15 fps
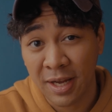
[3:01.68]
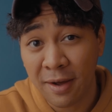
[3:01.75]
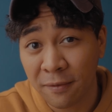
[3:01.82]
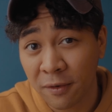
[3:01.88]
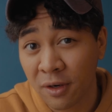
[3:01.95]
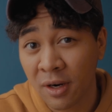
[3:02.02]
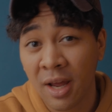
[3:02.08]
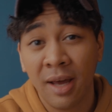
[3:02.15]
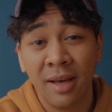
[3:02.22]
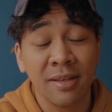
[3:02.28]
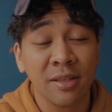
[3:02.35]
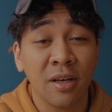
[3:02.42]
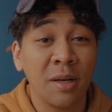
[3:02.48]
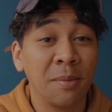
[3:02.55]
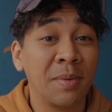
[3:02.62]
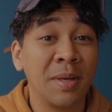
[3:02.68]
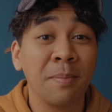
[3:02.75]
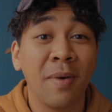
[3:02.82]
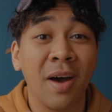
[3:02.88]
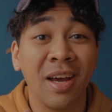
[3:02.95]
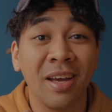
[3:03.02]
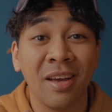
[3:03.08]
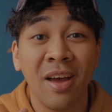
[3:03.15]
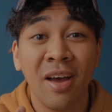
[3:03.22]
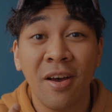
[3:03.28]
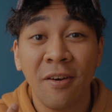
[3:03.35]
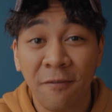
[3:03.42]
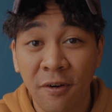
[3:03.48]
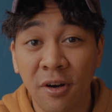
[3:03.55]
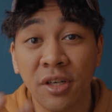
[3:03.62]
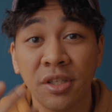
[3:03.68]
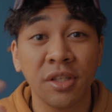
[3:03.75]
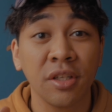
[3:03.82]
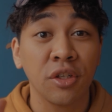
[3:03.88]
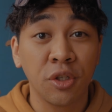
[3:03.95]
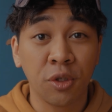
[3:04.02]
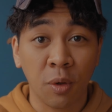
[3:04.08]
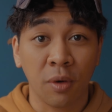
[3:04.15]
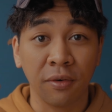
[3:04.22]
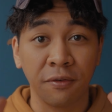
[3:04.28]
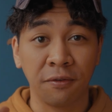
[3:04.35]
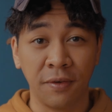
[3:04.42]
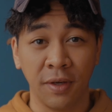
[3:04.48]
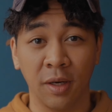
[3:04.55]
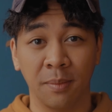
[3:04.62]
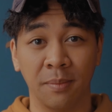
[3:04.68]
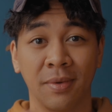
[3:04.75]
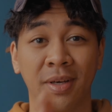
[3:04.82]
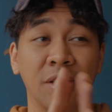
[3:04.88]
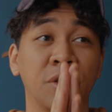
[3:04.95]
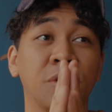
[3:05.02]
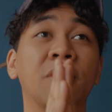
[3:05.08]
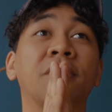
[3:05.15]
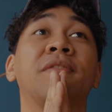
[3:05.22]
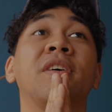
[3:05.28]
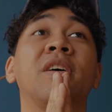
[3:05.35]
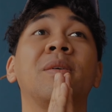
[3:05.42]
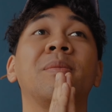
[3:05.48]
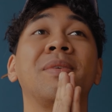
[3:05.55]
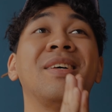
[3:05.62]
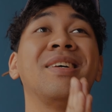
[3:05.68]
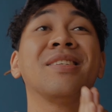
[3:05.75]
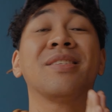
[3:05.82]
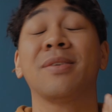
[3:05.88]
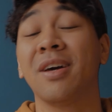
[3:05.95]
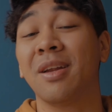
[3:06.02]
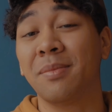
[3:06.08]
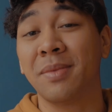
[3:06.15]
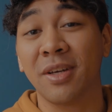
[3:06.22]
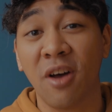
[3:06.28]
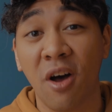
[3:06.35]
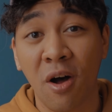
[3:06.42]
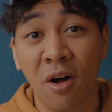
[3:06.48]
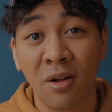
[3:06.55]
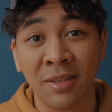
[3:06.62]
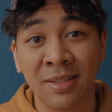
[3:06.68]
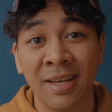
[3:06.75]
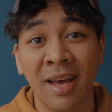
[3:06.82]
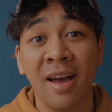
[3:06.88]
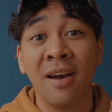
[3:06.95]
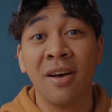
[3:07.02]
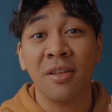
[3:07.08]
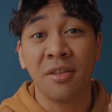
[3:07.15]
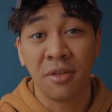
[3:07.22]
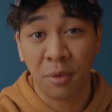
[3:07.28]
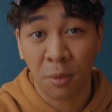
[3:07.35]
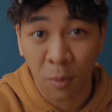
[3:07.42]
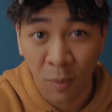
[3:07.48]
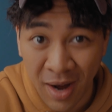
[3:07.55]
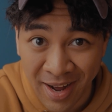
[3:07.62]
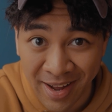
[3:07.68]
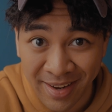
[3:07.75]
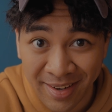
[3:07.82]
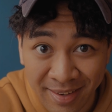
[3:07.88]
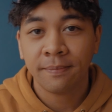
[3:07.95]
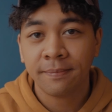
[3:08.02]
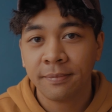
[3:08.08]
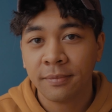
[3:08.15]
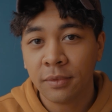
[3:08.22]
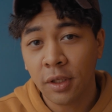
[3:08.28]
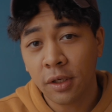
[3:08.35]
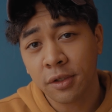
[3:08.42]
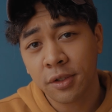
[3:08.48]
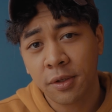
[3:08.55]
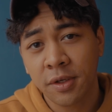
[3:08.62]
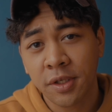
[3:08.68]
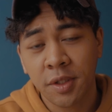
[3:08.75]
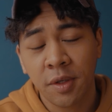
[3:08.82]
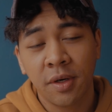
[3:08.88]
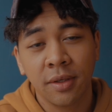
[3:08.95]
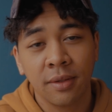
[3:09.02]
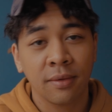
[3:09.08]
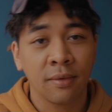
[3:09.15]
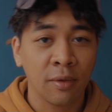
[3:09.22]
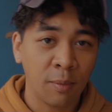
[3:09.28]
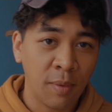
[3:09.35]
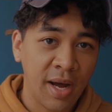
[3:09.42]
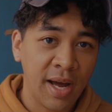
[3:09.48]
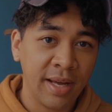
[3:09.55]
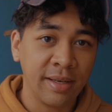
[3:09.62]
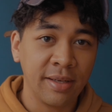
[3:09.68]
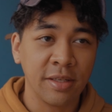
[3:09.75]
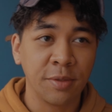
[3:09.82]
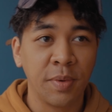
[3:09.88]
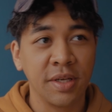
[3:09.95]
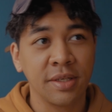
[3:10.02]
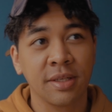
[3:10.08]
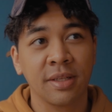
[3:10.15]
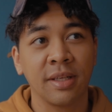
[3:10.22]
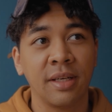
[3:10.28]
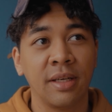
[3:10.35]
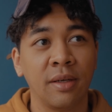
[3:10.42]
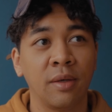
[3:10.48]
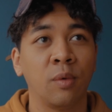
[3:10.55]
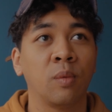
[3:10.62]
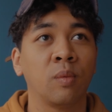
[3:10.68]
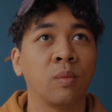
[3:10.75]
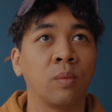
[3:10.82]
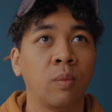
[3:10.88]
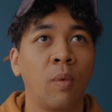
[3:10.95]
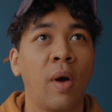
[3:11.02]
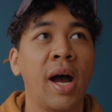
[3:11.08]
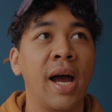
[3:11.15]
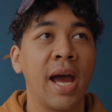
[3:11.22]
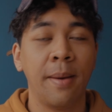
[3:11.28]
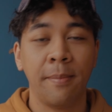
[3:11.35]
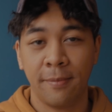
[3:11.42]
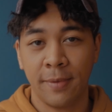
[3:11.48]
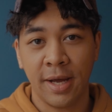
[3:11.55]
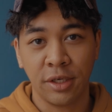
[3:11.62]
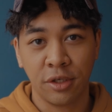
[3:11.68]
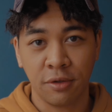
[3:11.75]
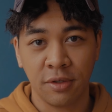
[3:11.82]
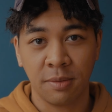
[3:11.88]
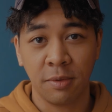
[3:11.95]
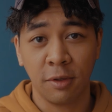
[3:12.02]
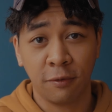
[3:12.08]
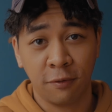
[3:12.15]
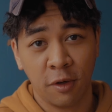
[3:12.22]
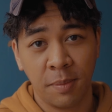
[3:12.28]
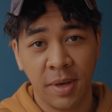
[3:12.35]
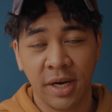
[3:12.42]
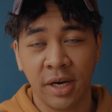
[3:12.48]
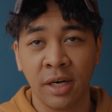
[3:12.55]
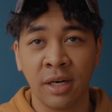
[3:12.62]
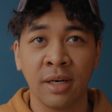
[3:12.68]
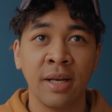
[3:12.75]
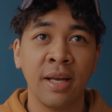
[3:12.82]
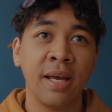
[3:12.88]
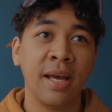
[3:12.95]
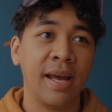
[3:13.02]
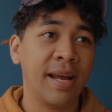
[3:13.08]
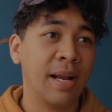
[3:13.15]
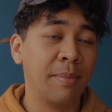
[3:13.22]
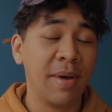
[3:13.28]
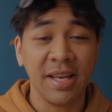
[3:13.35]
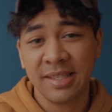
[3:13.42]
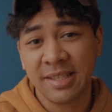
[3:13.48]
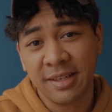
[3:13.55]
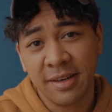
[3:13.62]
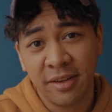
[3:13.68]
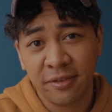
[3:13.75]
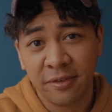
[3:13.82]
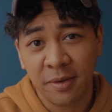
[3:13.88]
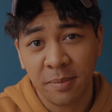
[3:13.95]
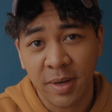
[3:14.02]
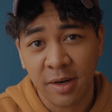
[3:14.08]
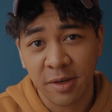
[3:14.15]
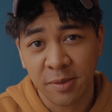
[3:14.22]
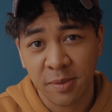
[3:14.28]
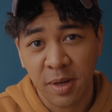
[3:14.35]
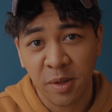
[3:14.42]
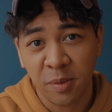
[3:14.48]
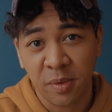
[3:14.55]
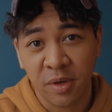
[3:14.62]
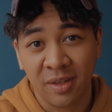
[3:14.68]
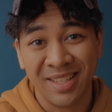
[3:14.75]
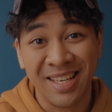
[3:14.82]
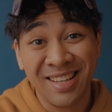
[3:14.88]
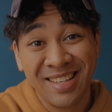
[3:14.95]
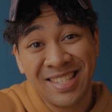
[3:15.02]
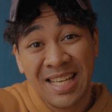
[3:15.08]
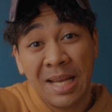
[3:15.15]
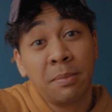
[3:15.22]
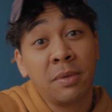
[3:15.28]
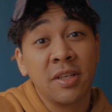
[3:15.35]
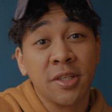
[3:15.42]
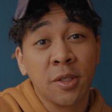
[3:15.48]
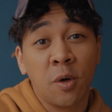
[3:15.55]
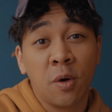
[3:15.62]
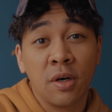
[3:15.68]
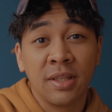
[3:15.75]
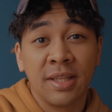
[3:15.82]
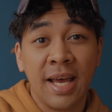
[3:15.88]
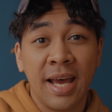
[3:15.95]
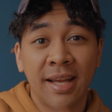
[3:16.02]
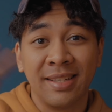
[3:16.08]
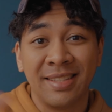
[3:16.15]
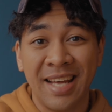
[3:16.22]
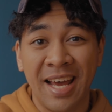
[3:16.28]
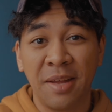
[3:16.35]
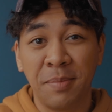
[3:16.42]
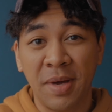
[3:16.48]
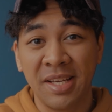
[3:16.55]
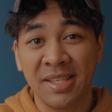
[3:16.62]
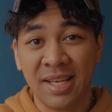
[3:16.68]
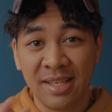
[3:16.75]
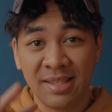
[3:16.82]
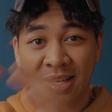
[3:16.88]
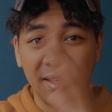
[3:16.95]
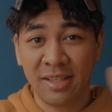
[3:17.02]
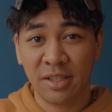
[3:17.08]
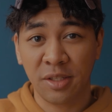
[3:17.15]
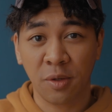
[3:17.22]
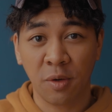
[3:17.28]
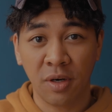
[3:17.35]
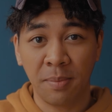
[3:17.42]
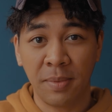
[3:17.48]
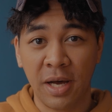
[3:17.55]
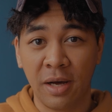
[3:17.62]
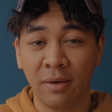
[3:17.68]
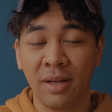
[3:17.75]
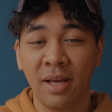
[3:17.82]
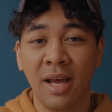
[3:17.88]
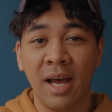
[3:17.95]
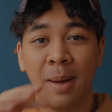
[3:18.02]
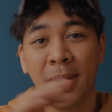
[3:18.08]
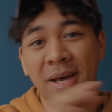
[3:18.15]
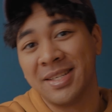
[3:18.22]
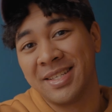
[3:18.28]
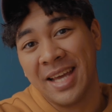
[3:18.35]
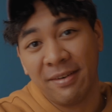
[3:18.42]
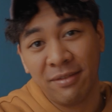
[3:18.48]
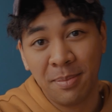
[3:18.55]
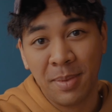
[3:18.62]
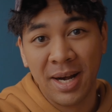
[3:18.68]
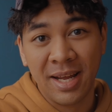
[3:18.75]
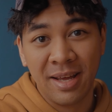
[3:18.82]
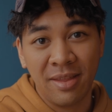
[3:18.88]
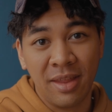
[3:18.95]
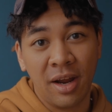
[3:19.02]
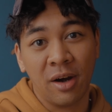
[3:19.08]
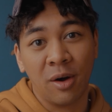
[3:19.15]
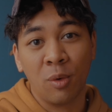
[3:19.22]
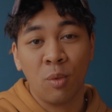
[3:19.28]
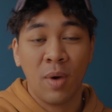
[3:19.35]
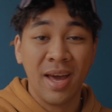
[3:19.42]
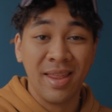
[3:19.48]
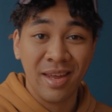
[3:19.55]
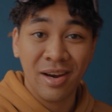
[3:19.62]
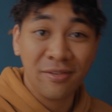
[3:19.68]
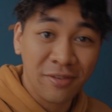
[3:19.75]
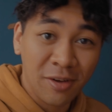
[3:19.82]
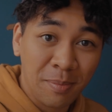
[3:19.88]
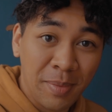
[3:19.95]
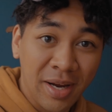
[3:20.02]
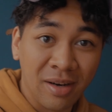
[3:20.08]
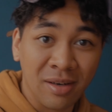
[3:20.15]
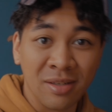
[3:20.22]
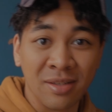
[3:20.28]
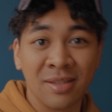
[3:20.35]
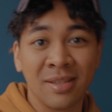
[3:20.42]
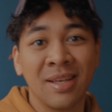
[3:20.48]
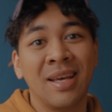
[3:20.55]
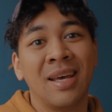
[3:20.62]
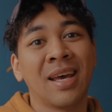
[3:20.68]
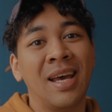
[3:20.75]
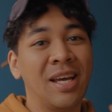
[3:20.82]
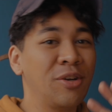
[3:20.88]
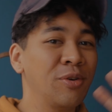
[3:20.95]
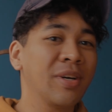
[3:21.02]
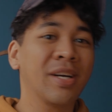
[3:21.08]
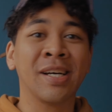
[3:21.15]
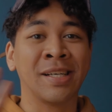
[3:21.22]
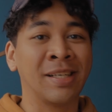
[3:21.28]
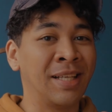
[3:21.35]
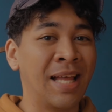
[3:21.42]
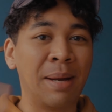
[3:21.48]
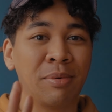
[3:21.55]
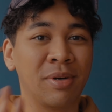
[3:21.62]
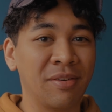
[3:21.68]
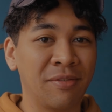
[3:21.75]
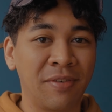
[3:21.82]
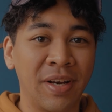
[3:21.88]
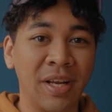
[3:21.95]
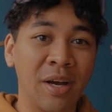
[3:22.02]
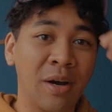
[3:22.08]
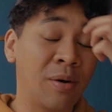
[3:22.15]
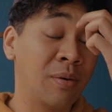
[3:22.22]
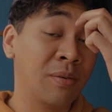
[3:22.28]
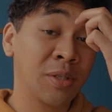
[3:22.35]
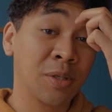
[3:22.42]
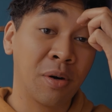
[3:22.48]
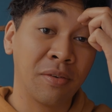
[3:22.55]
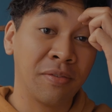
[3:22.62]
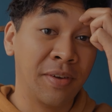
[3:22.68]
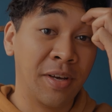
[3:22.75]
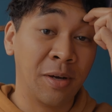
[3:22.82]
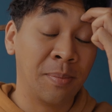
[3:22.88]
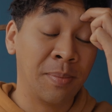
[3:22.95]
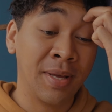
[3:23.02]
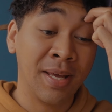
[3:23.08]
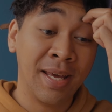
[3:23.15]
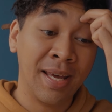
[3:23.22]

ever, is gonna be my first short film. And the short film is gonna be called The Why. Long story short, The Why is basically why I'm, I choose to be a filmmaker, and I'm asking other filmmakers around the world. In the same Discord that Dan Mace has that Discord about, I'm asking everybody in there why they're filmmakers, and doing a collaborative video, short film, and